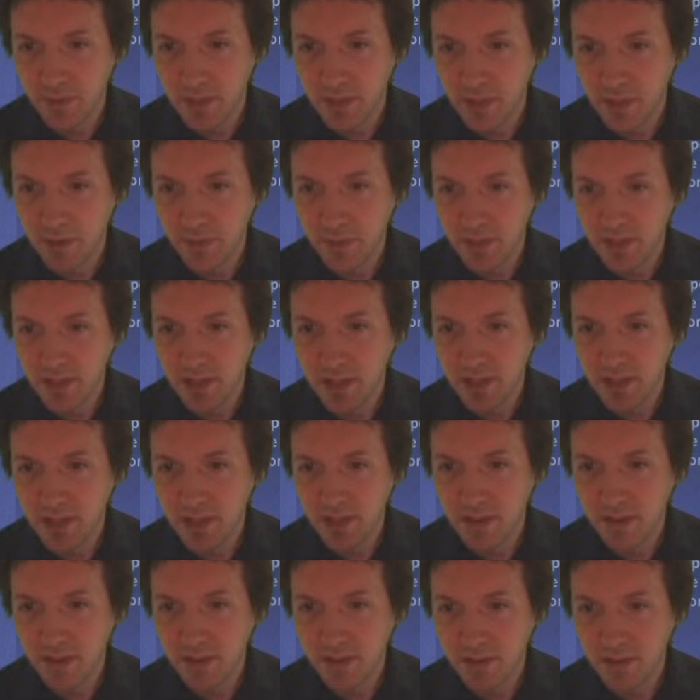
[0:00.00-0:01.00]
I
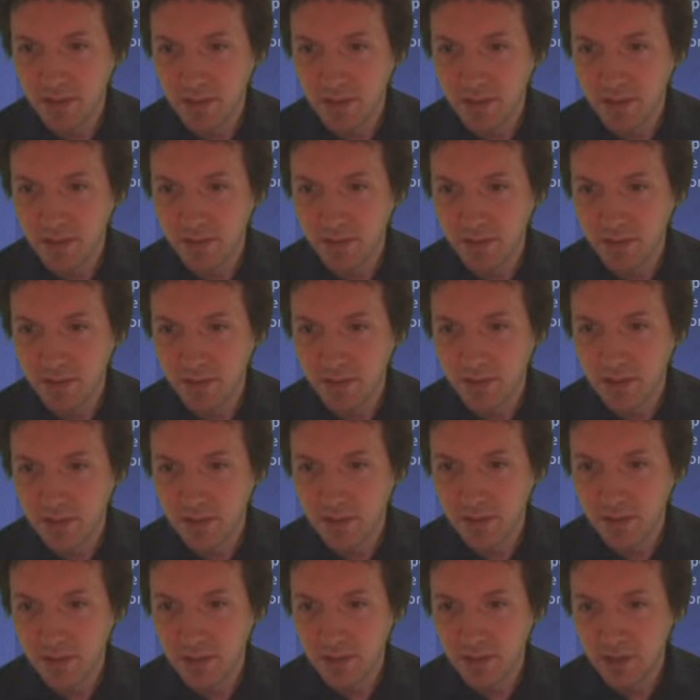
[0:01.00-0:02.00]
mean,
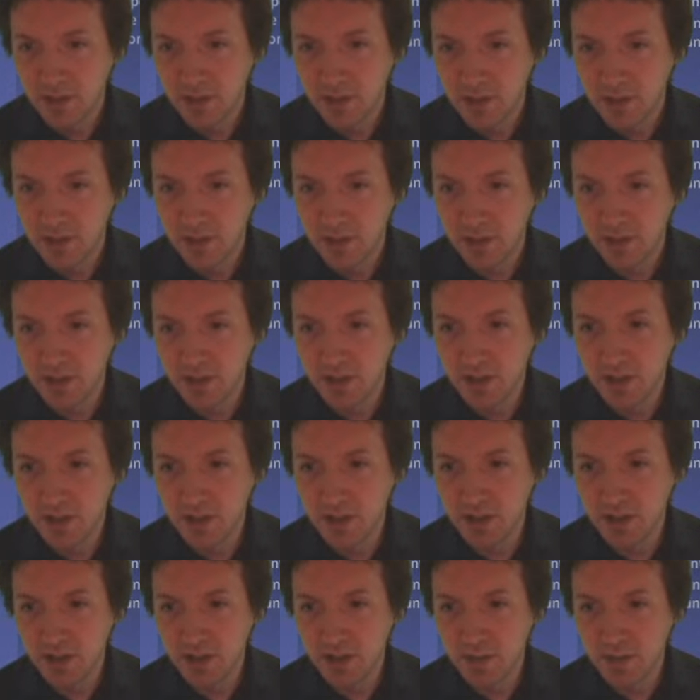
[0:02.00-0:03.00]
just
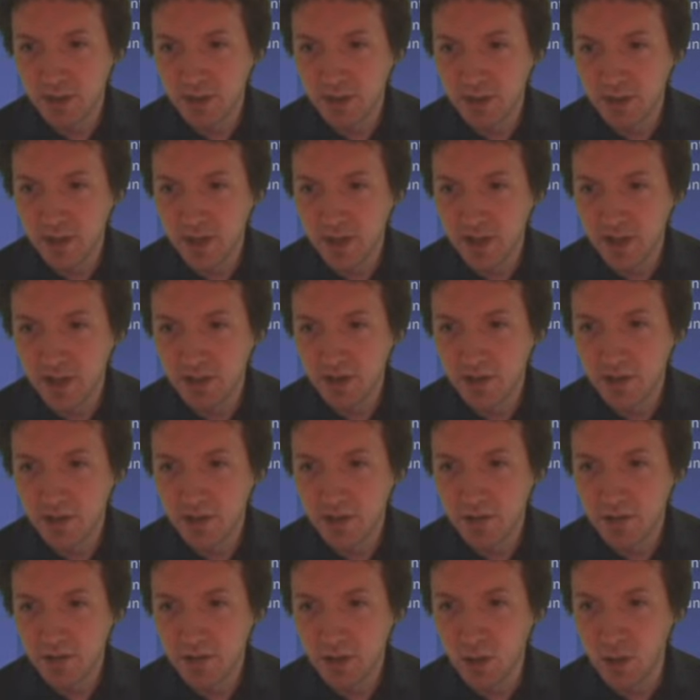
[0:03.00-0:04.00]
talked about
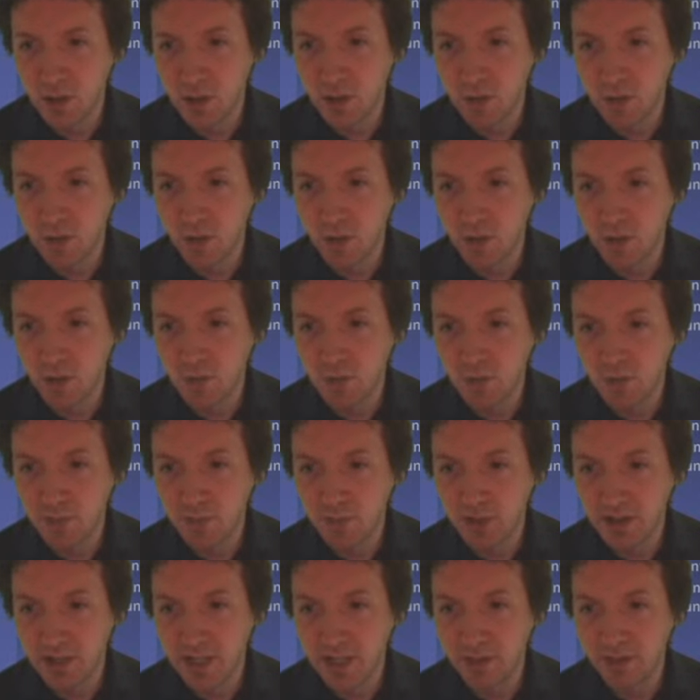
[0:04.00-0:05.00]
how,
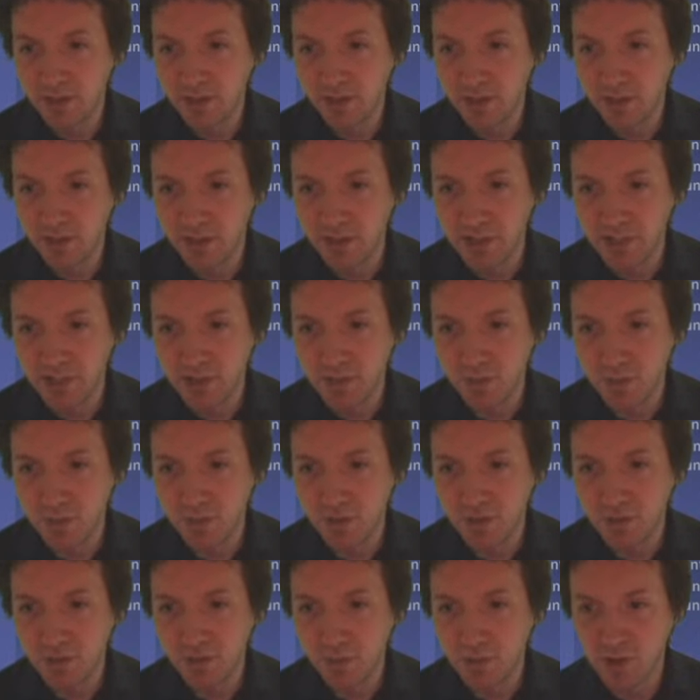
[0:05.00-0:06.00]
be able to accept more
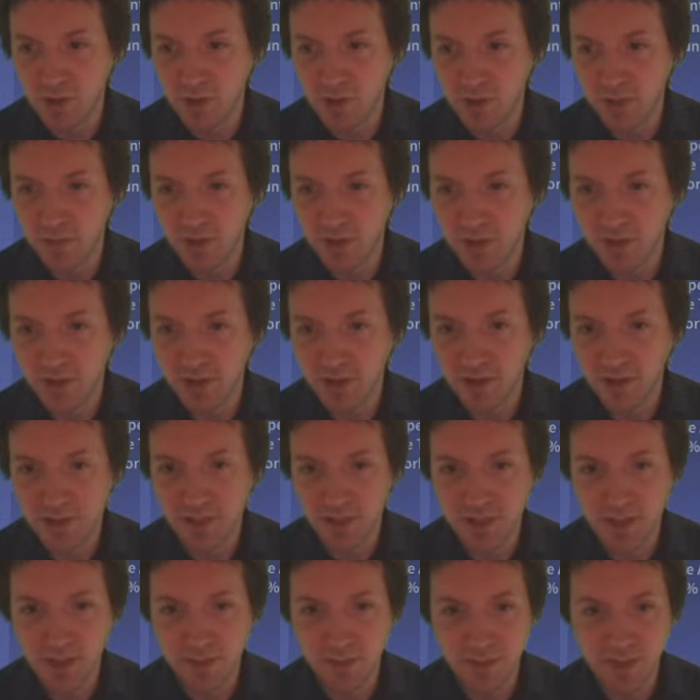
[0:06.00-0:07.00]
than one commission at a
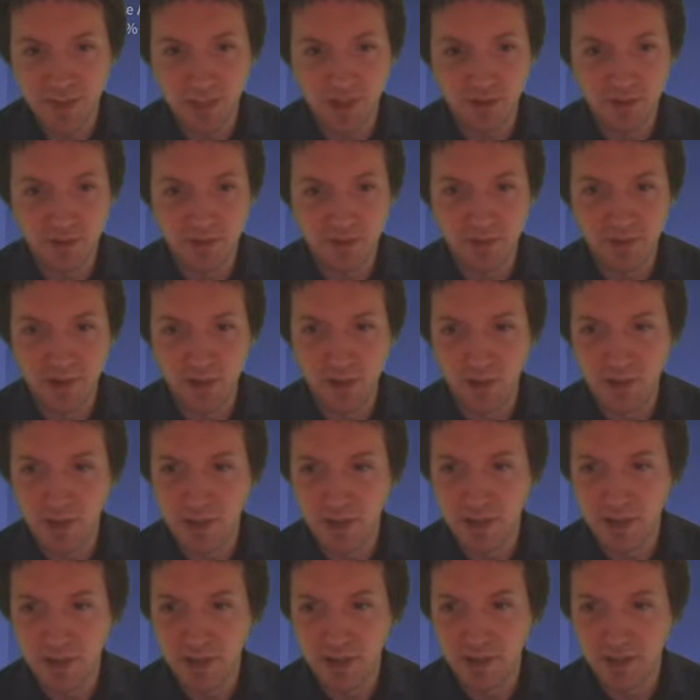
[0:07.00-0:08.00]
time sounds very
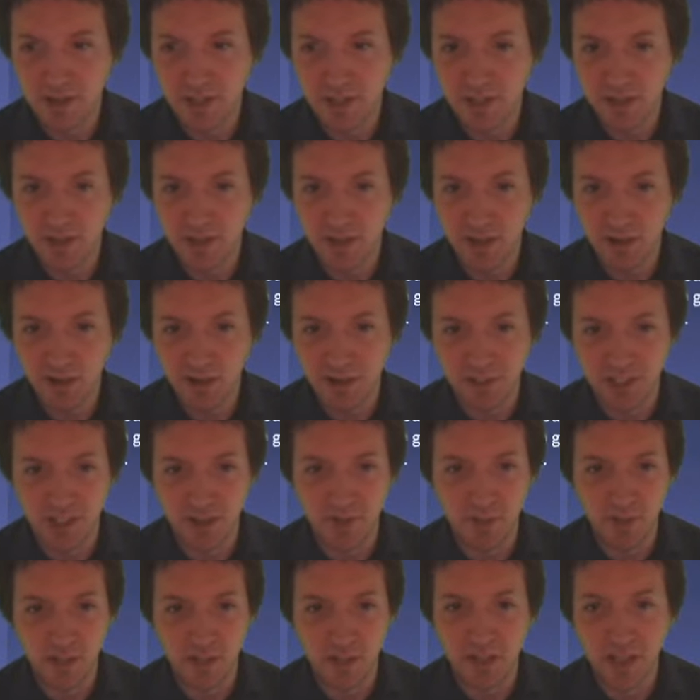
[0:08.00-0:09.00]
nice. That'll save
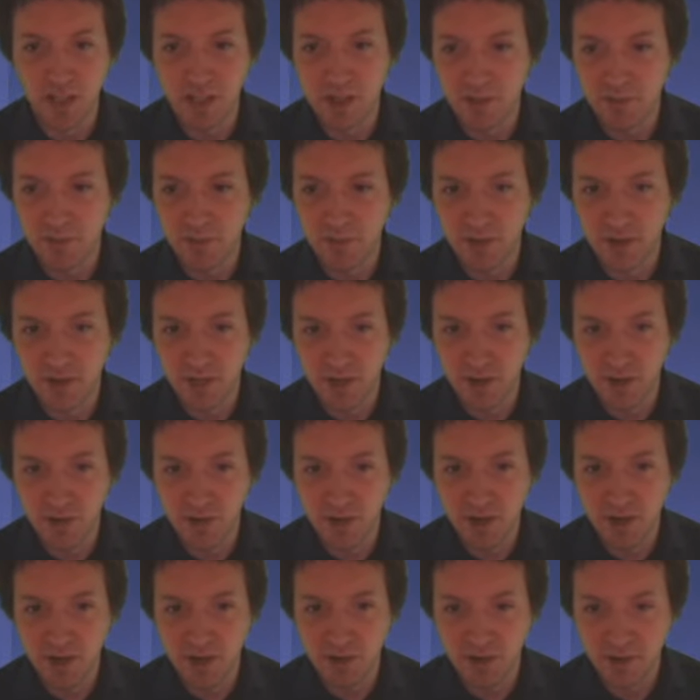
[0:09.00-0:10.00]
me a lot of running
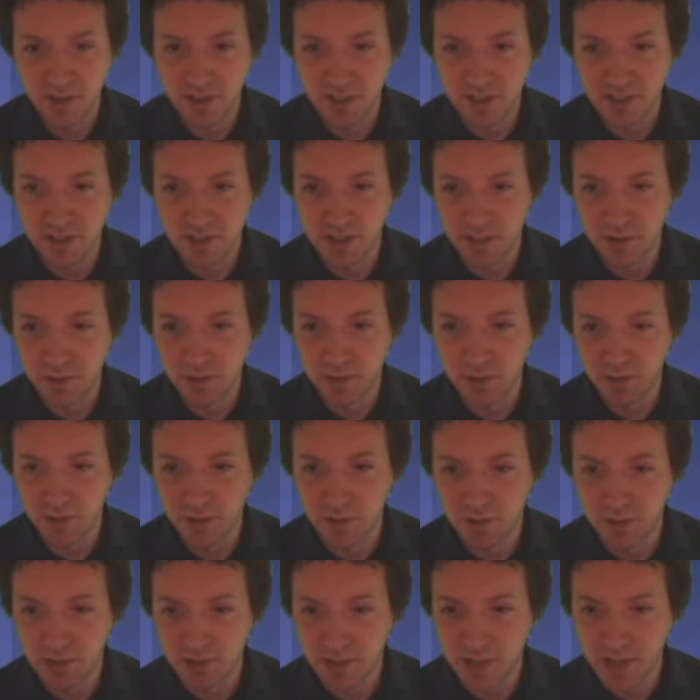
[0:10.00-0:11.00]
around. Let's build
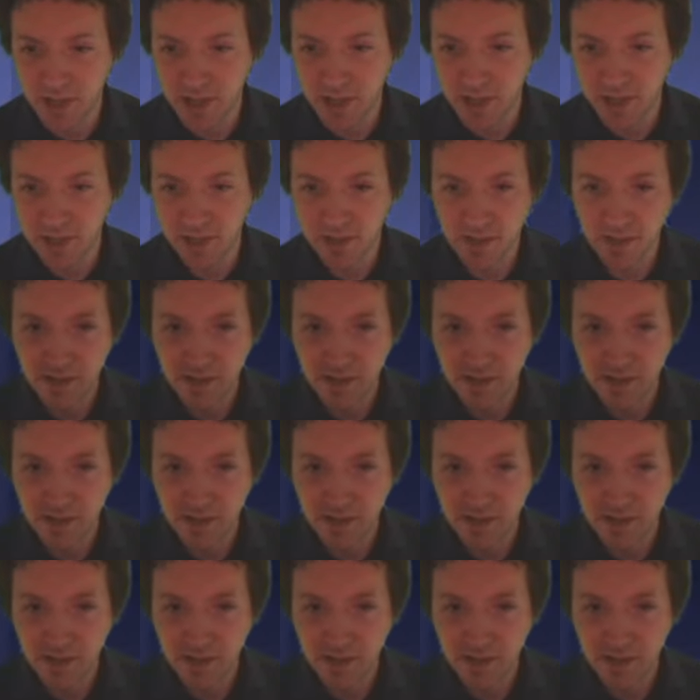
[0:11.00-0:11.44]
towards that.